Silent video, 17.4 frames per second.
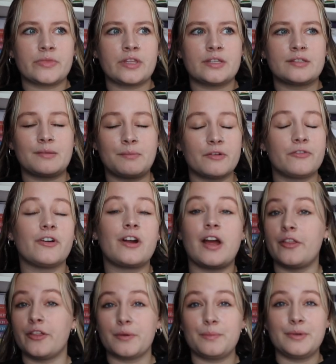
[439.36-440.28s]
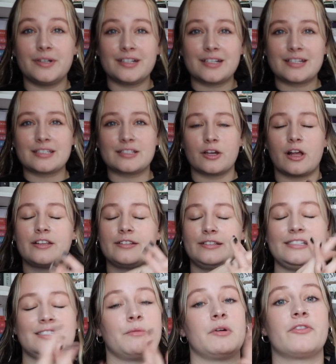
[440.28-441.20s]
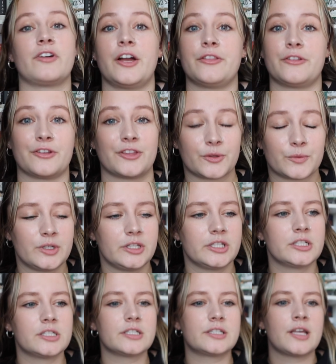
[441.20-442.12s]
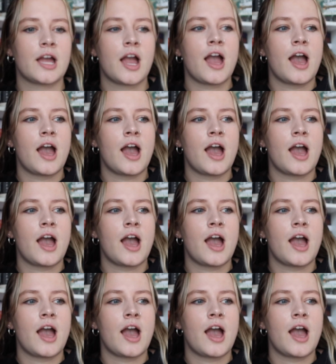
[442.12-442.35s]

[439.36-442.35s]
some of her other books, at least some of her other thrillers.